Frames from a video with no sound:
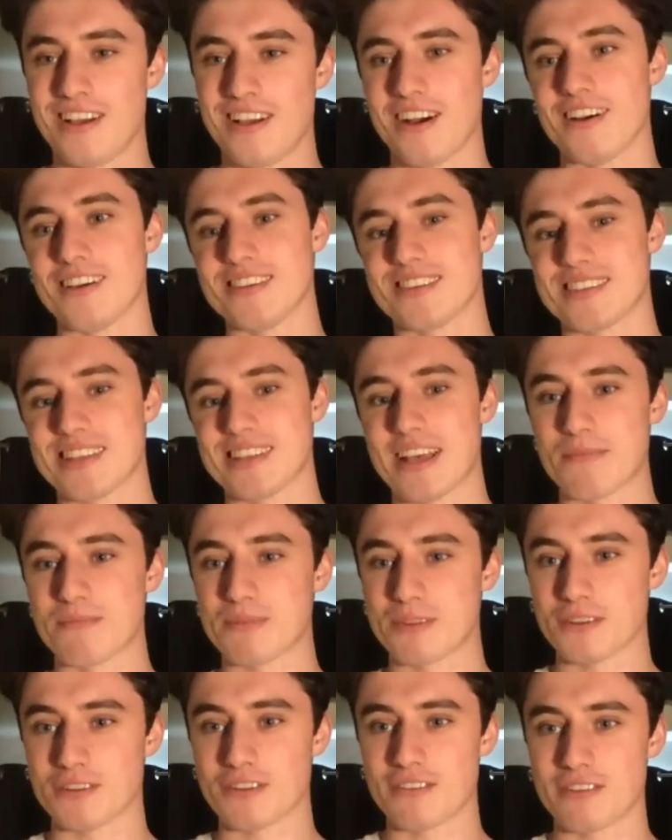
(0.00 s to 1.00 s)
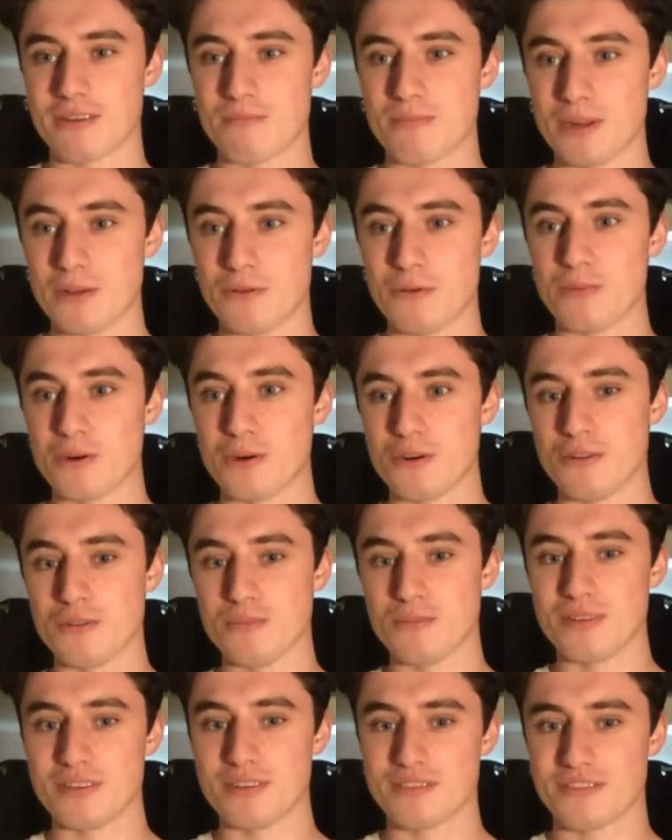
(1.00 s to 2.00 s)
I slept under a blue
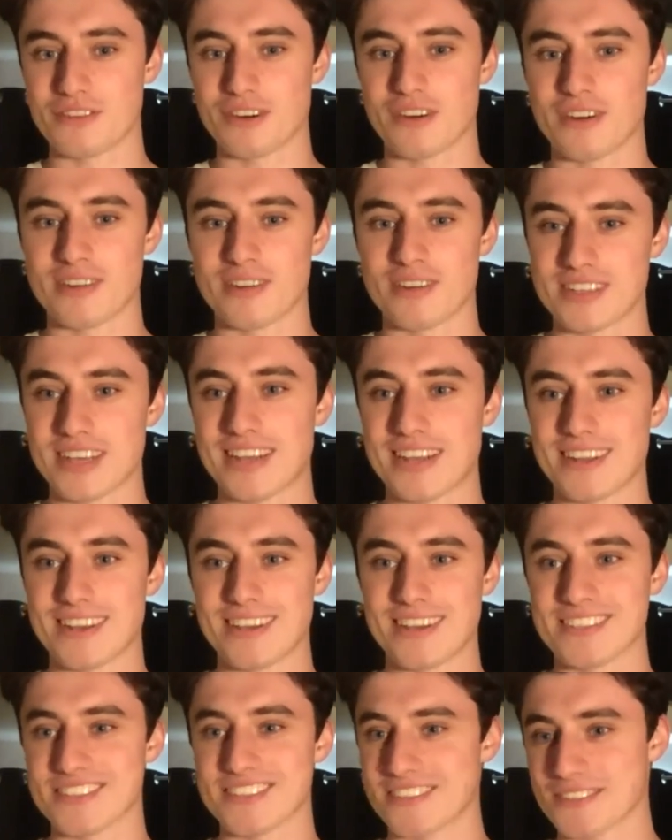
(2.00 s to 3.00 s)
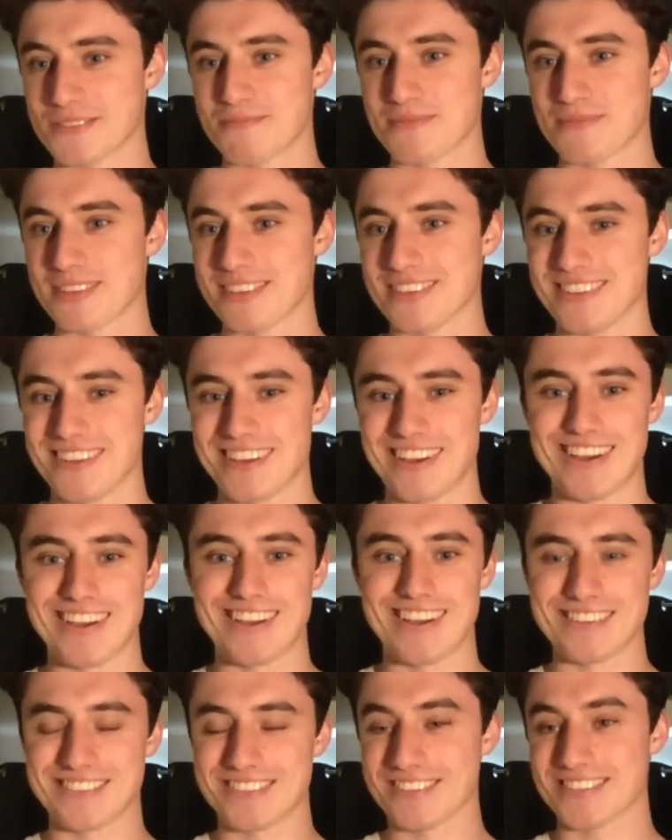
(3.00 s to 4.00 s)
bulb for ten days or something,
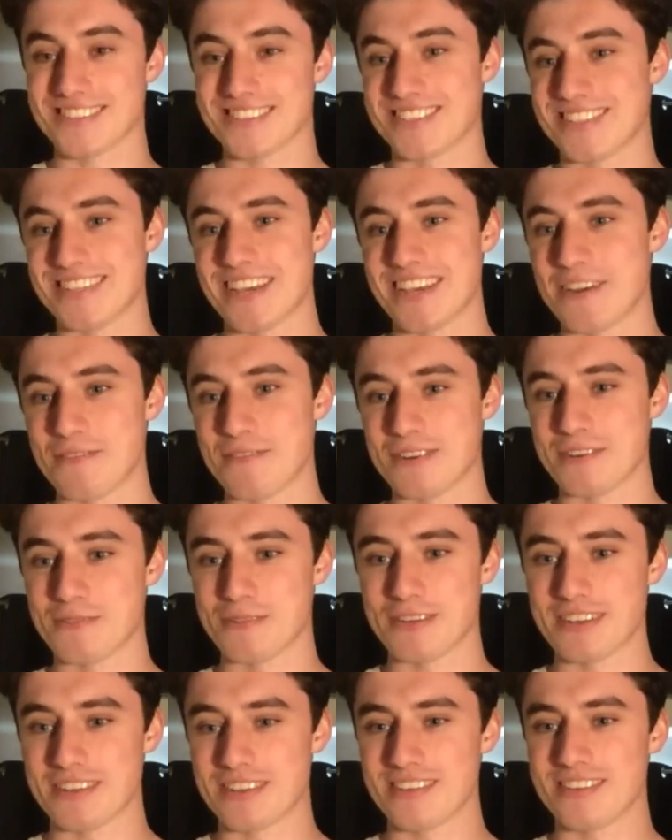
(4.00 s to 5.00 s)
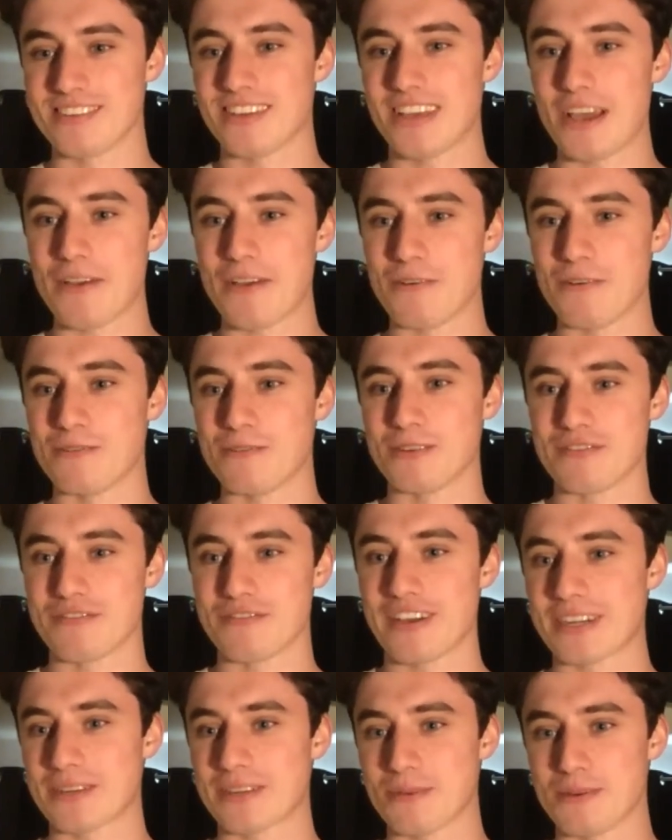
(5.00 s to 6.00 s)
uh, just to see how it would how it would
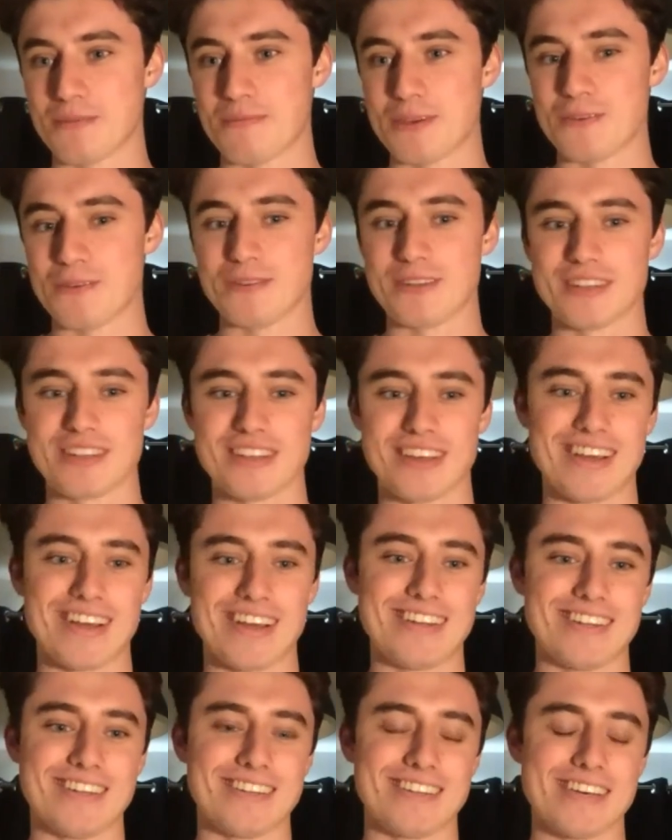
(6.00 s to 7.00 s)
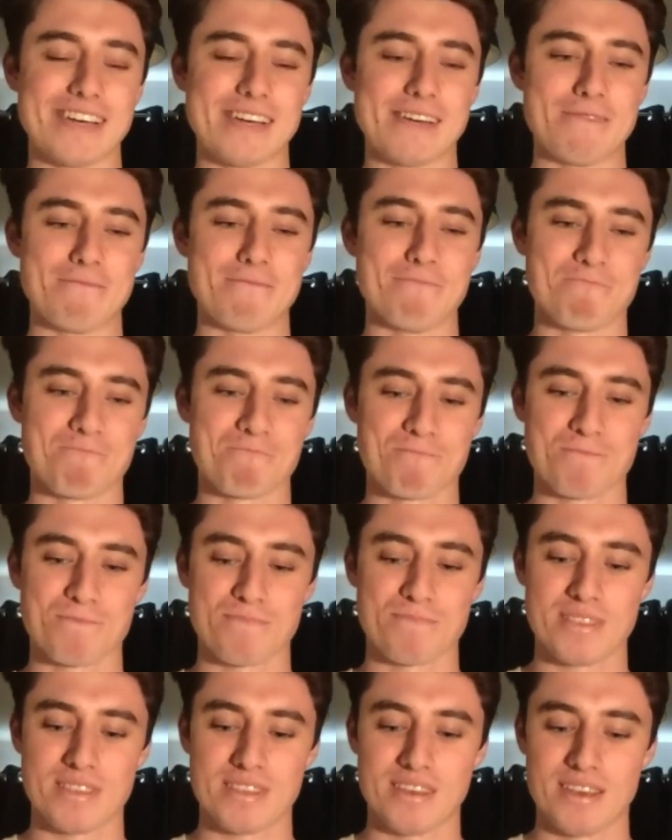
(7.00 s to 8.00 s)
affect my mood. And um,
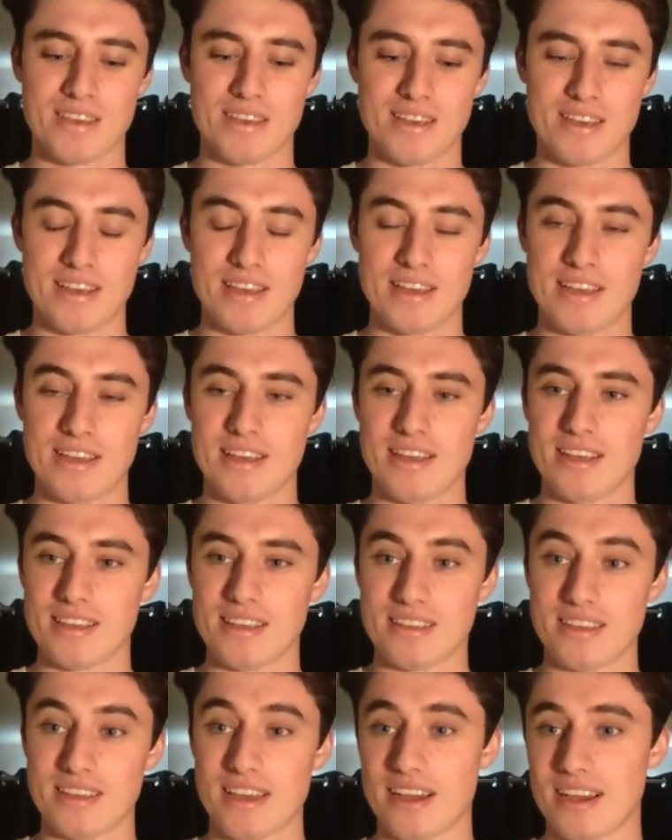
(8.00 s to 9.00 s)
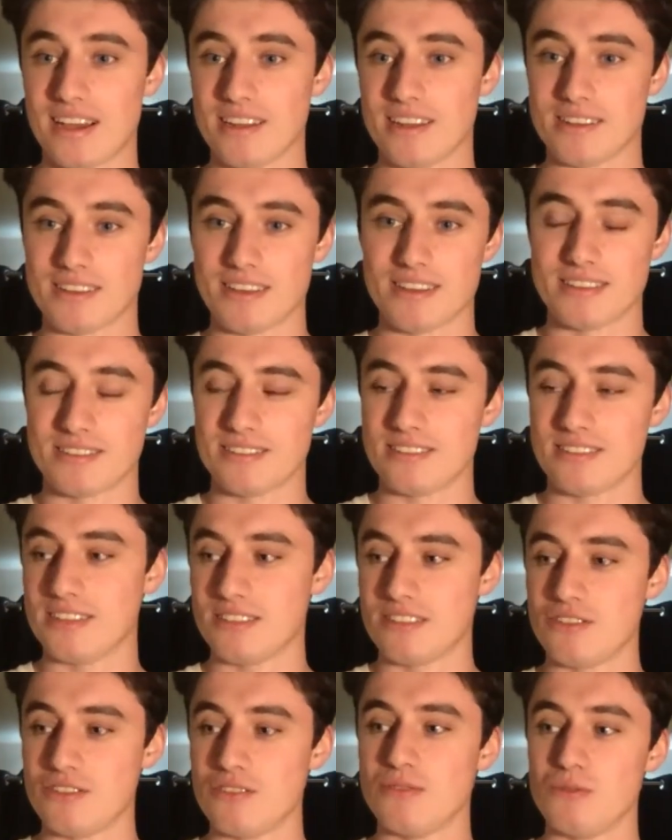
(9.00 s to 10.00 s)
yeah, and it, it, you
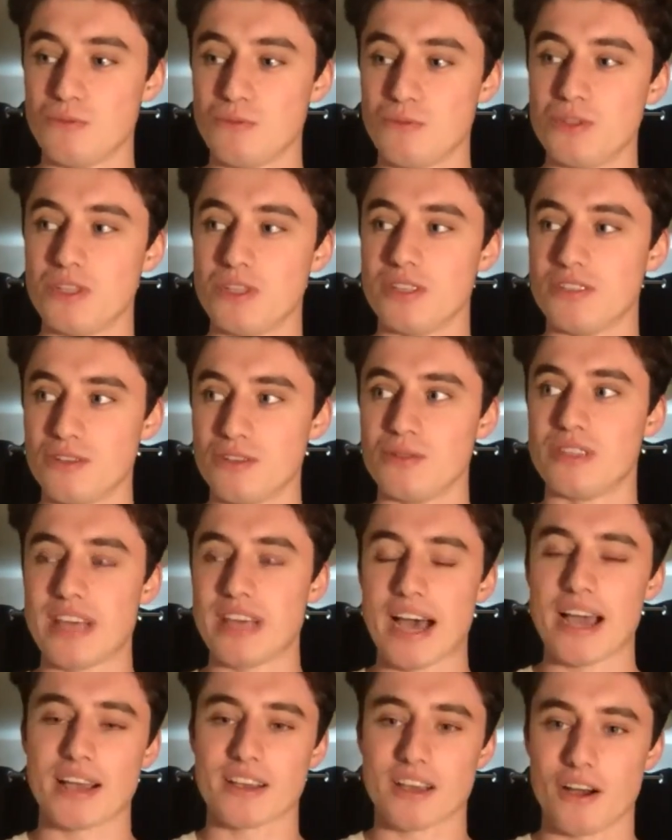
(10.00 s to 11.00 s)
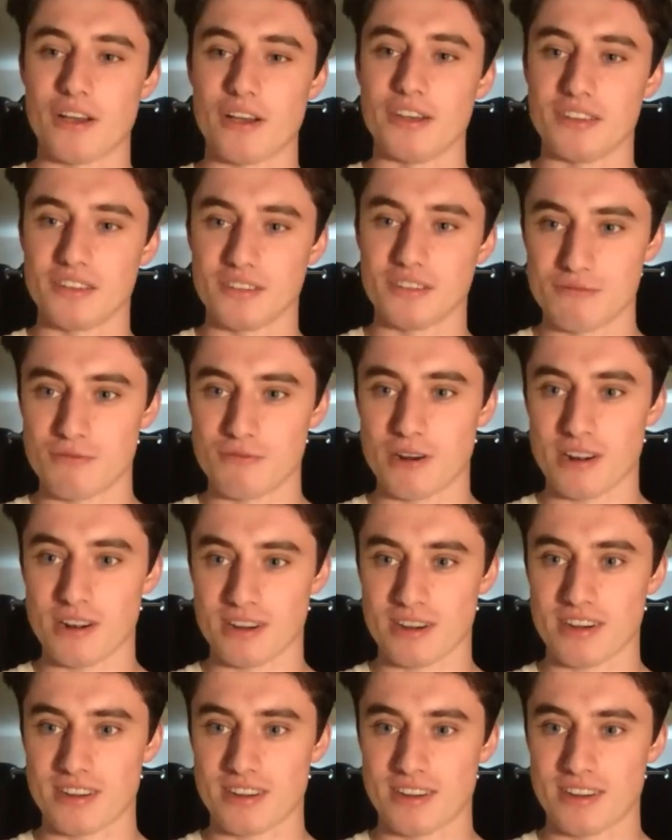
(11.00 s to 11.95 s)
do you do that kind of work